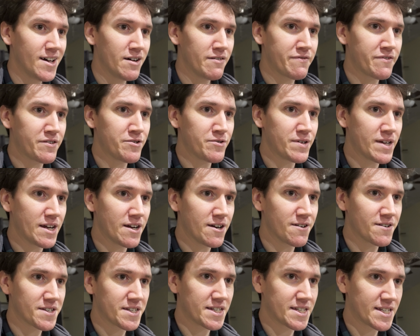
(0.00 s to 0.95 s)
a few
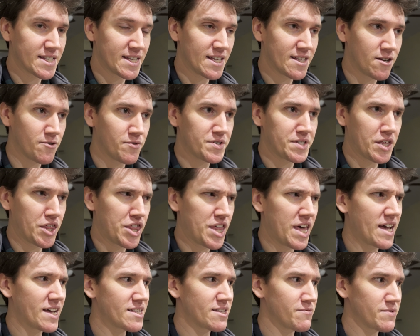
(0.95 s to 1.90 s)
years is that there was a
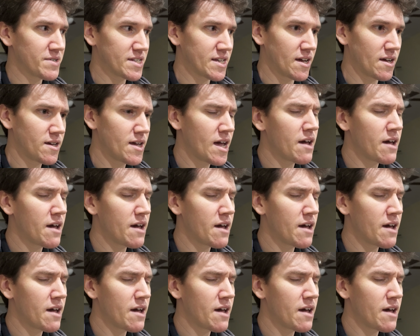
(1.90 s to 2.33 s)
thing that was like,